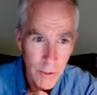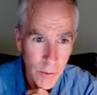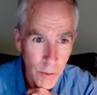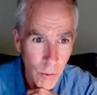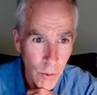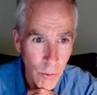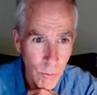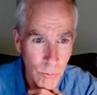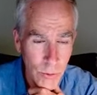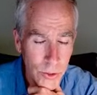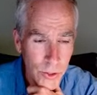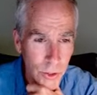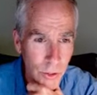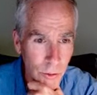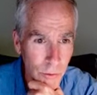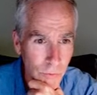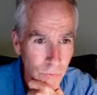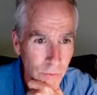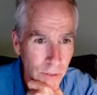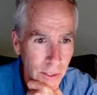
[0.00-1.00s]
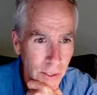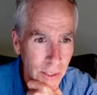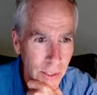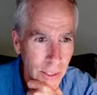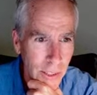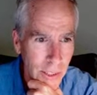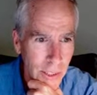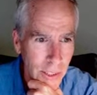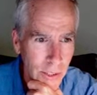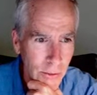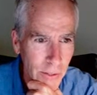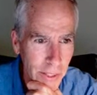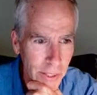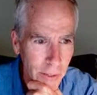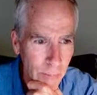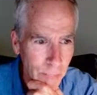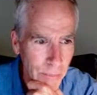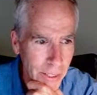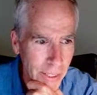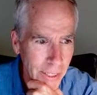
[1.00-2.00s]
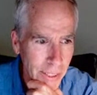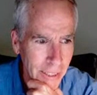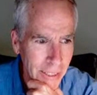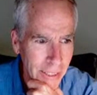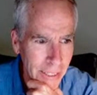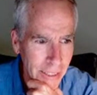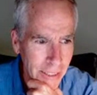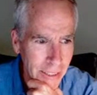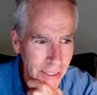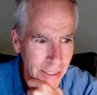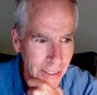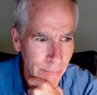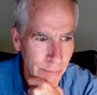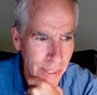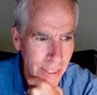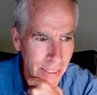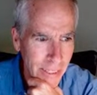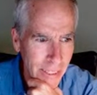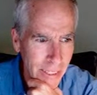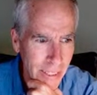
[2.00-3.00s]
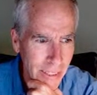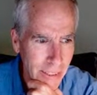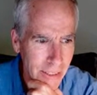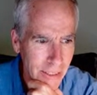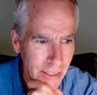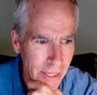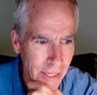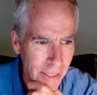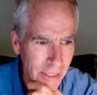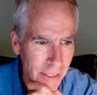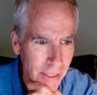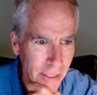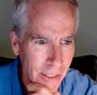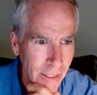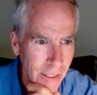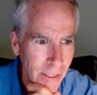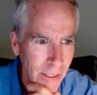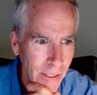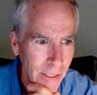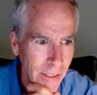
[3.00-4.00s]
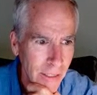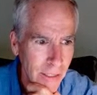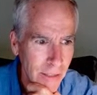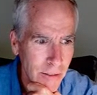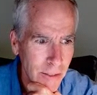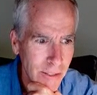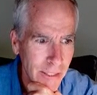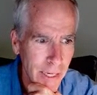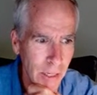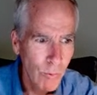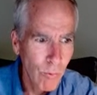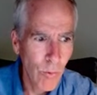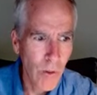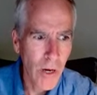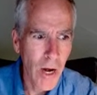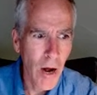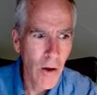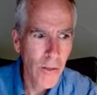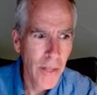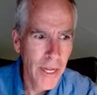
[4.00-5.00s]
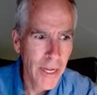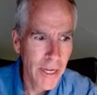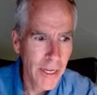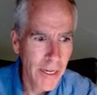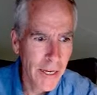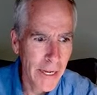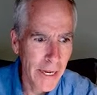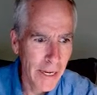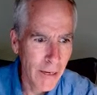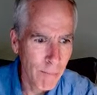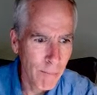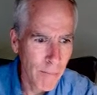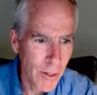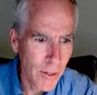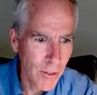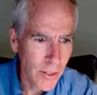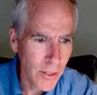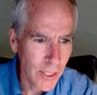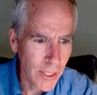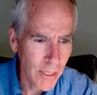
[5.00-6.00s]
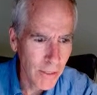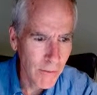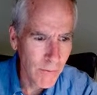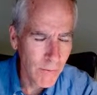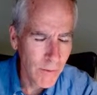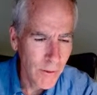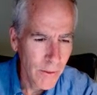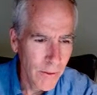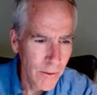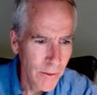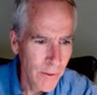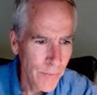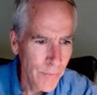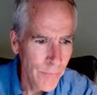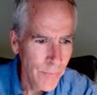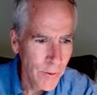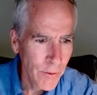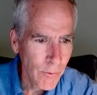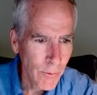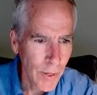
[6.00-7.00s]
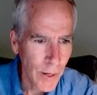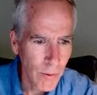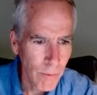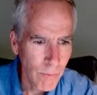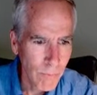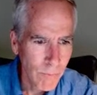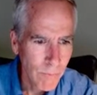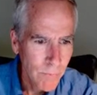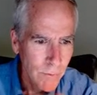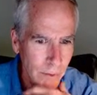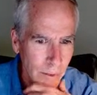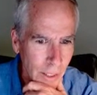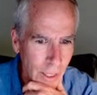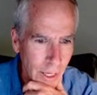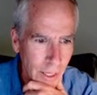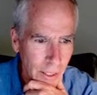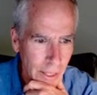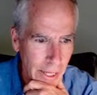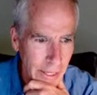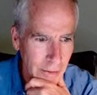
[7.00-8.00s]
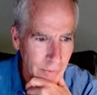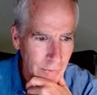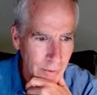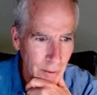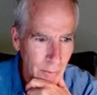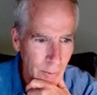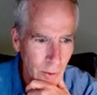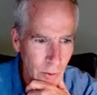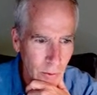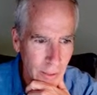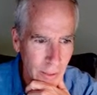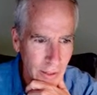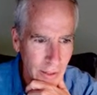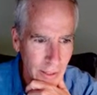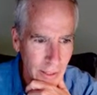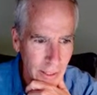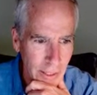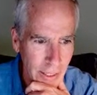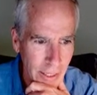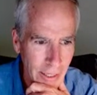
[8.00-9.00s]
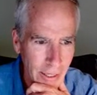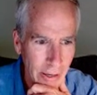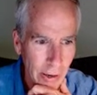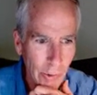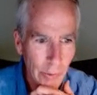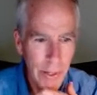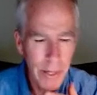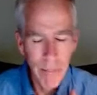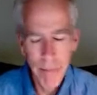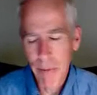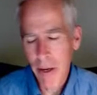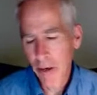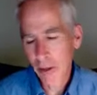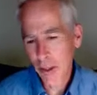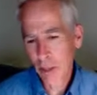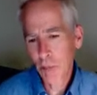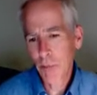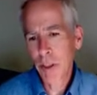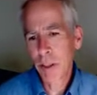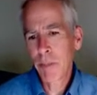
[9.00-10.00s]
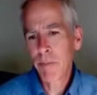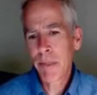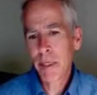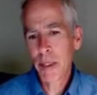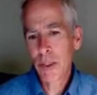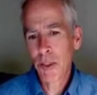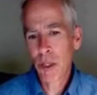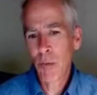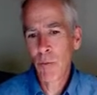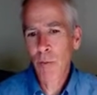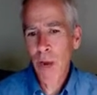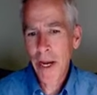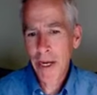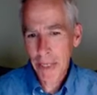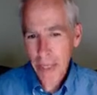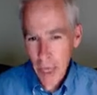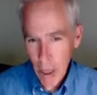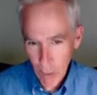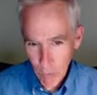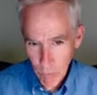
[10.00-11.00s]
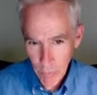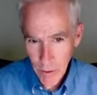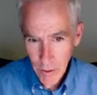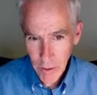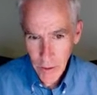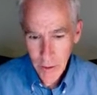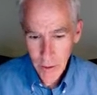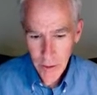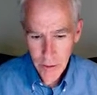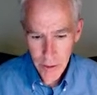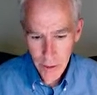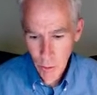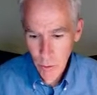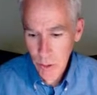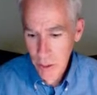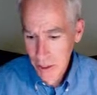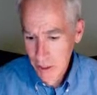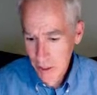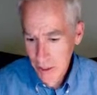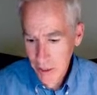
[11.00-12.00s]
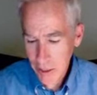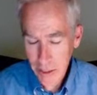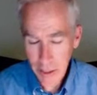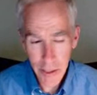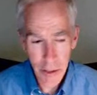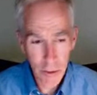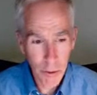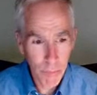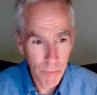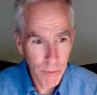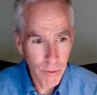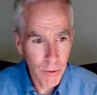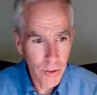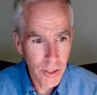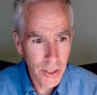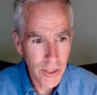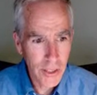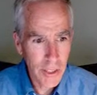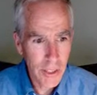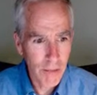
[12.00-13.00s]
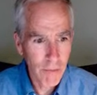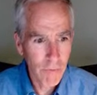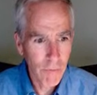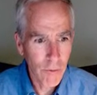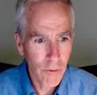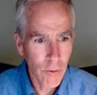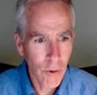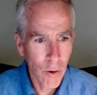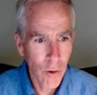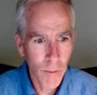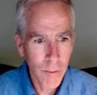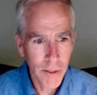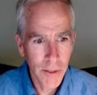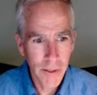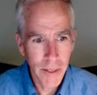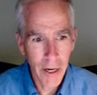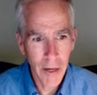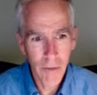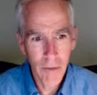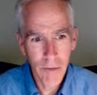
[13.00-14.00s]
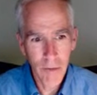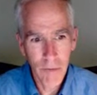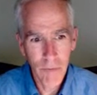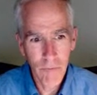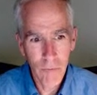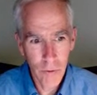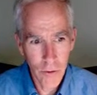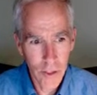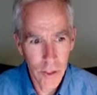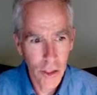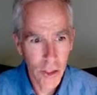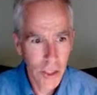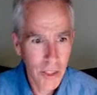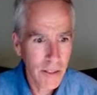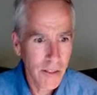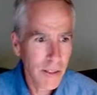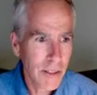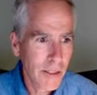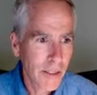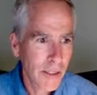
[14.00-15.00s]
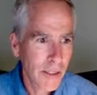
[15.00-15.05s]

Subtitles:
Home Reserve. So I can begin to get some ideas like, let's say, where are they in market? Well, a lot of them are in market, which means they're right now seriously consider purchasing for home and garden furnishings.